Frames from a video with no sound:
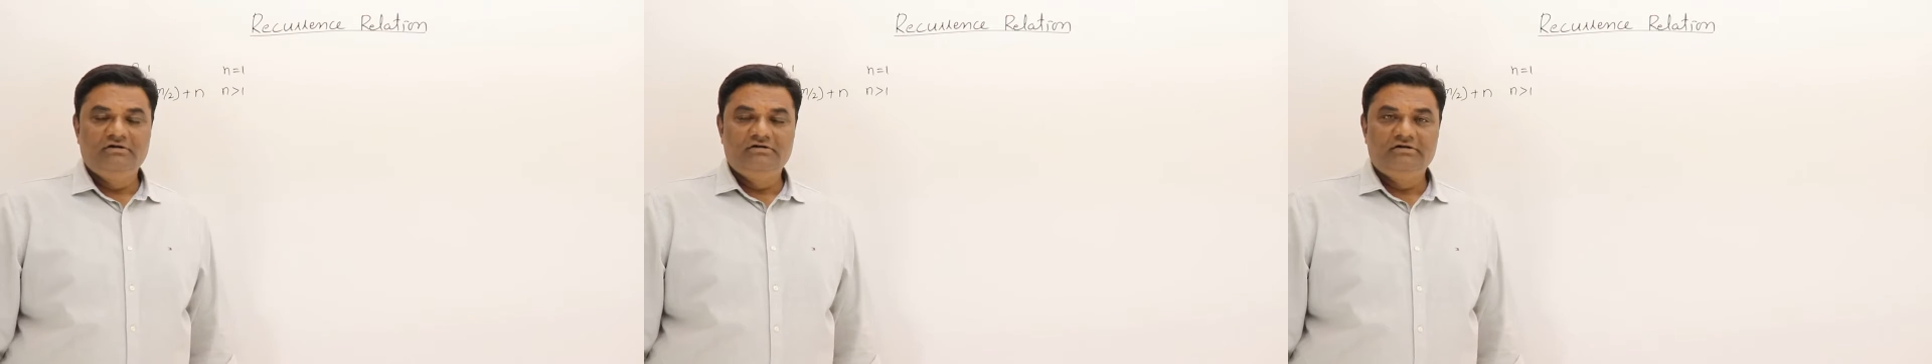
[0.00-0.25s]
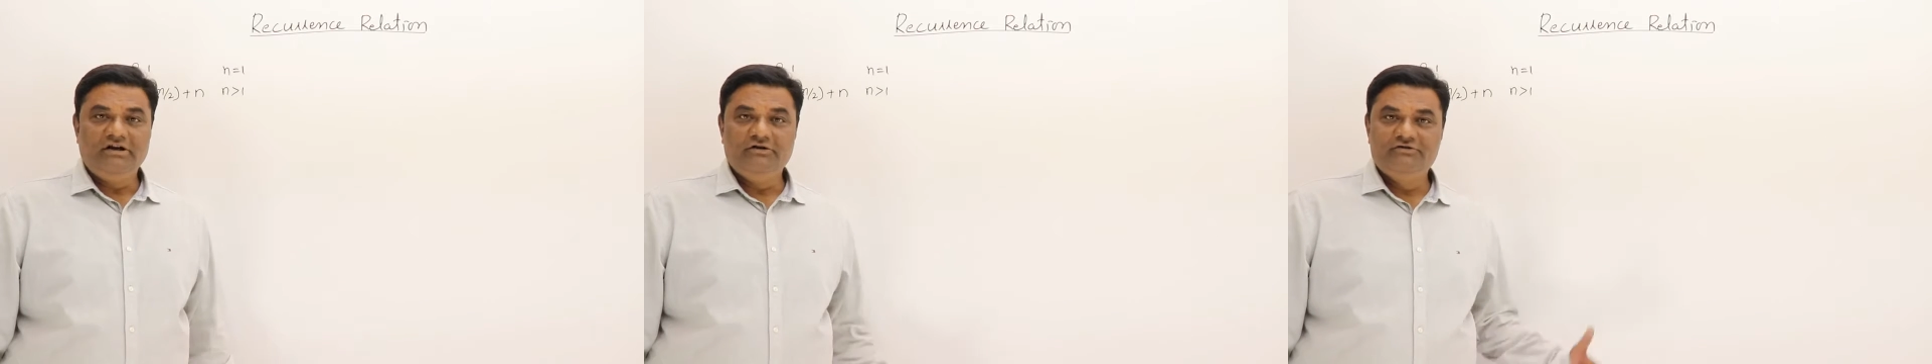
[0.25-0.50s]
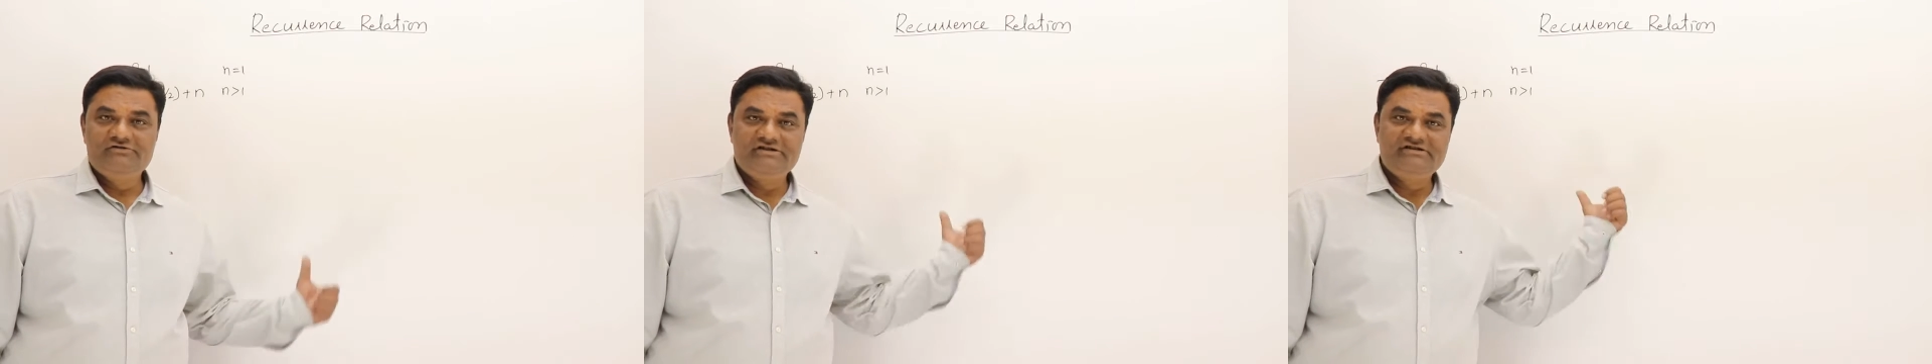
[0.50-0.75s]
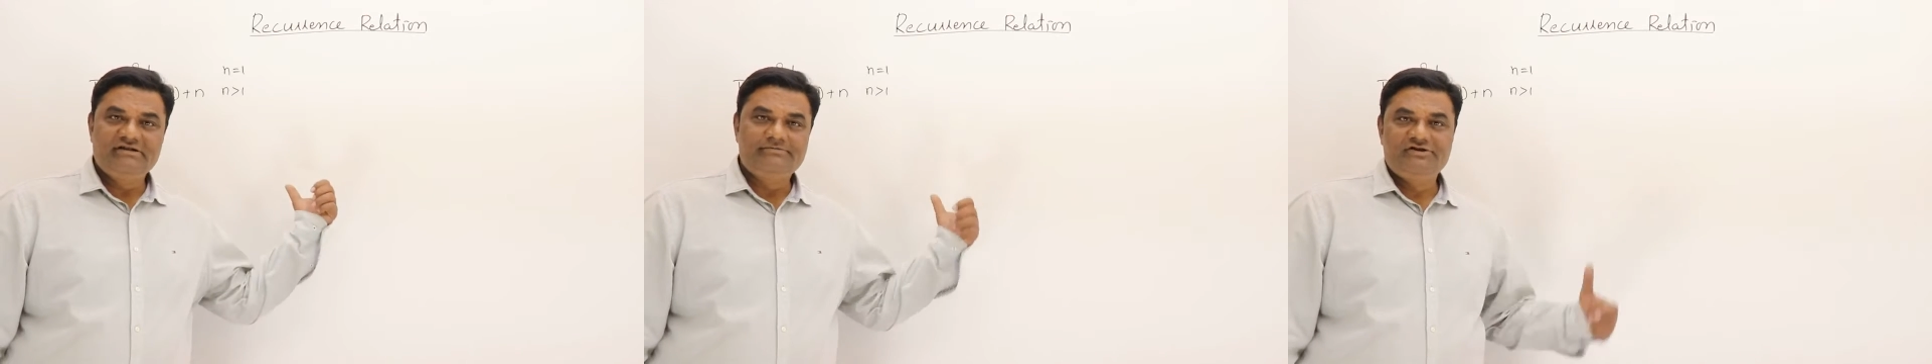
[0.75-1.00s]
Now using
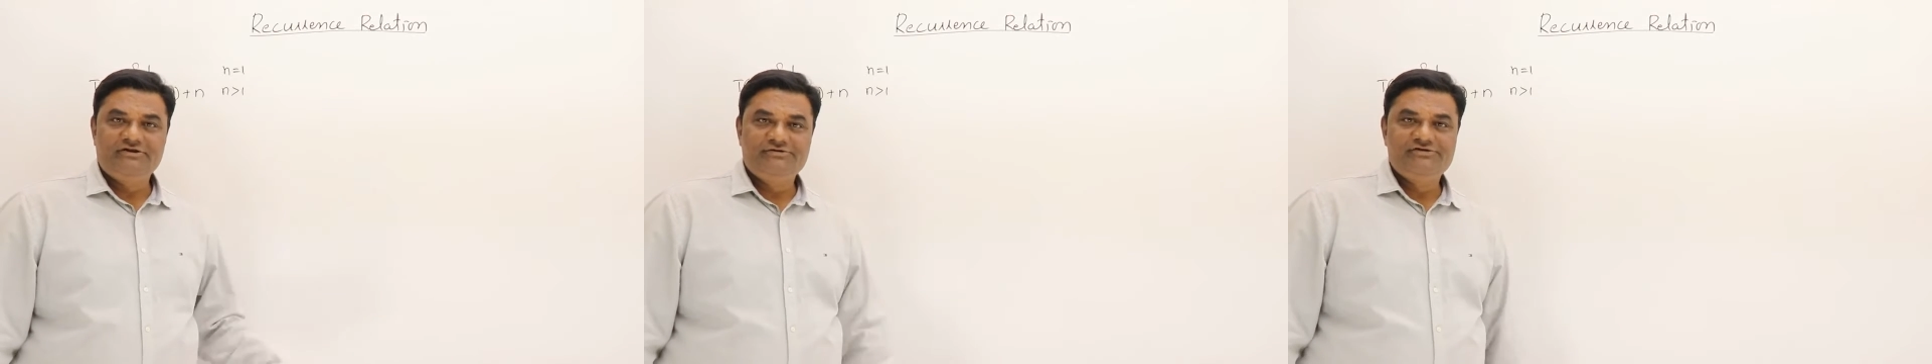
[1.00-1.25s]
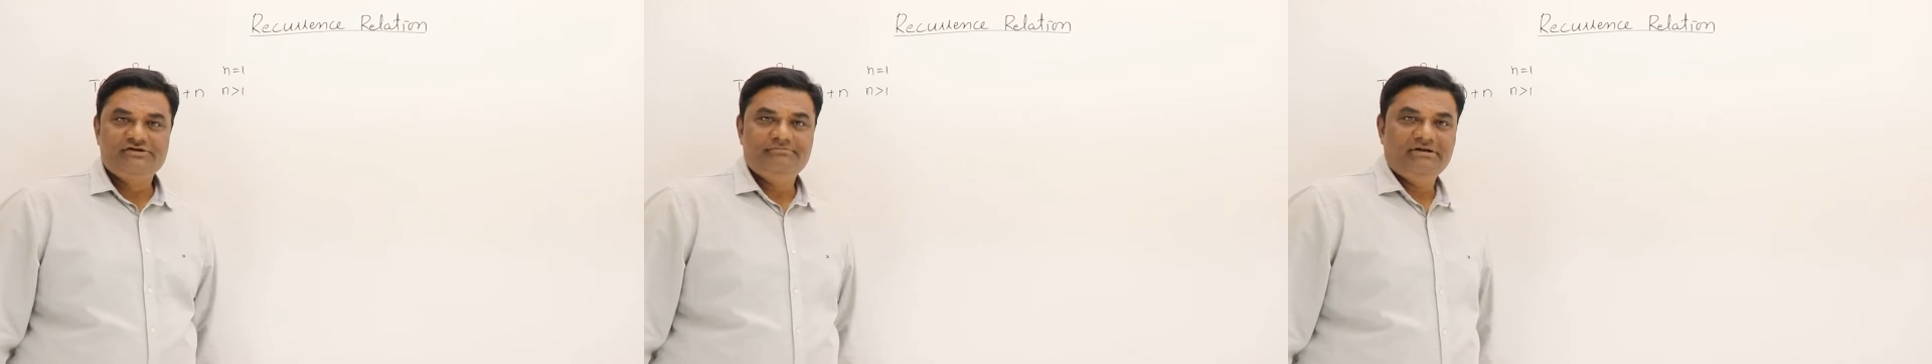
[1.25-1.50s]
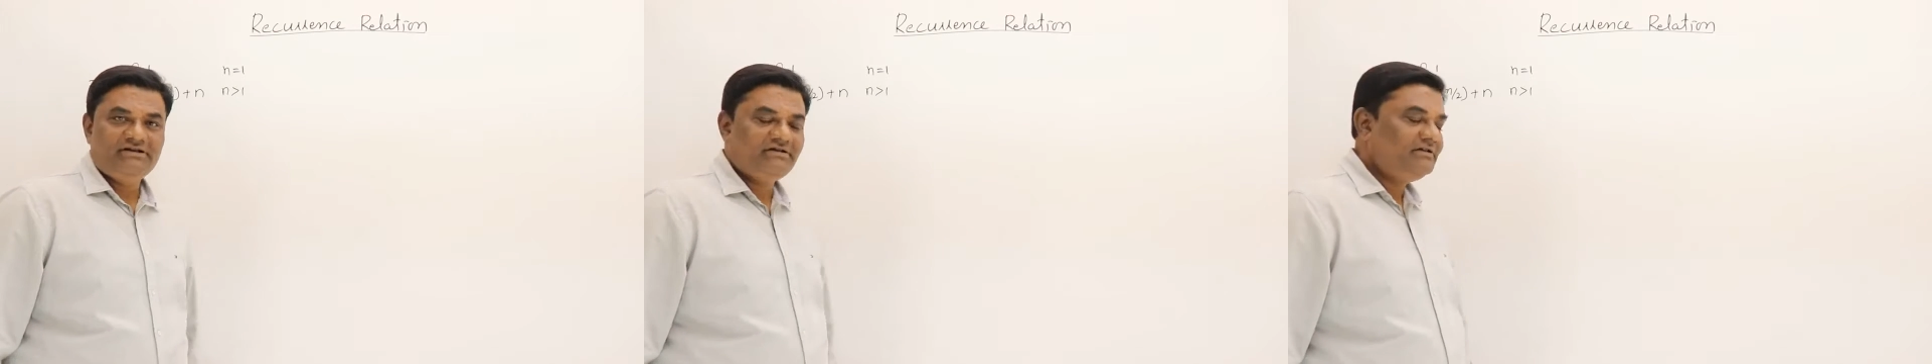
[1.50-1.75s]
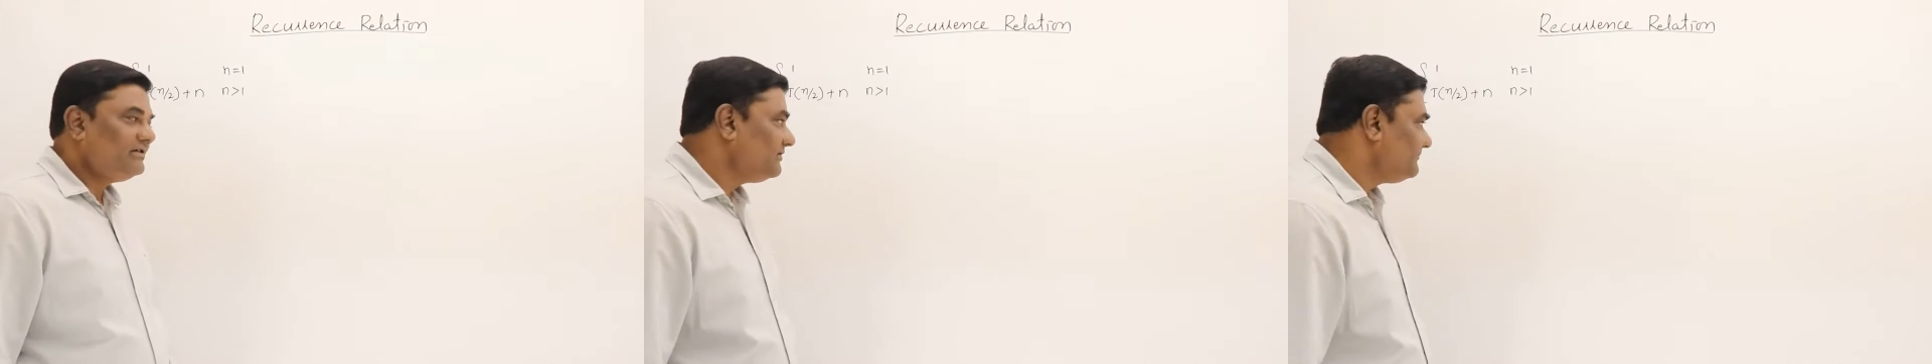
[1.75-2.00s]
substitution
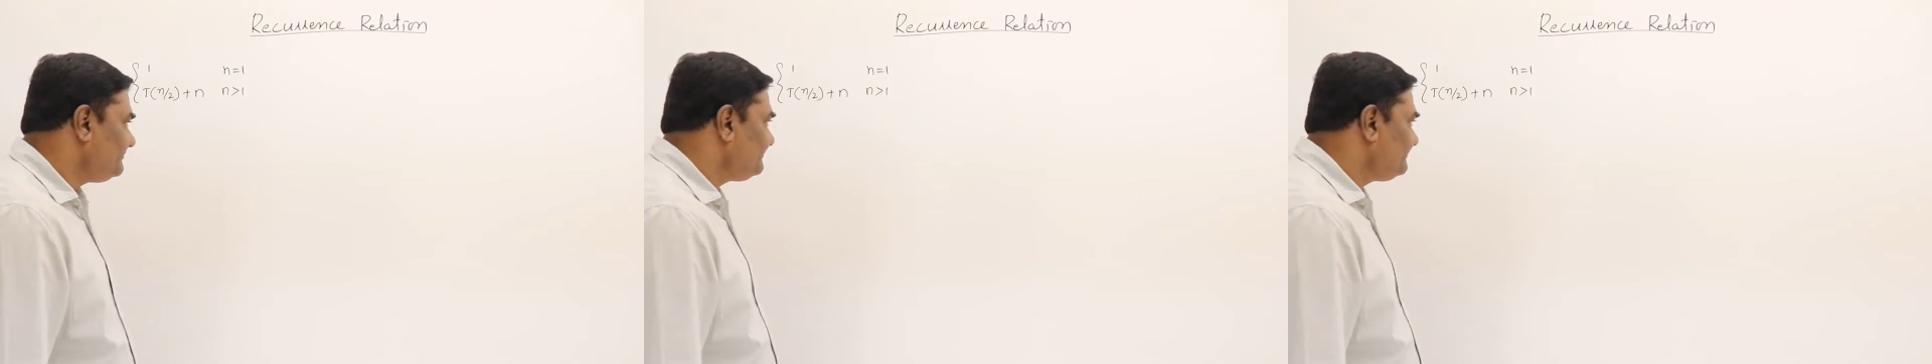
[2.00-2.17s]
method,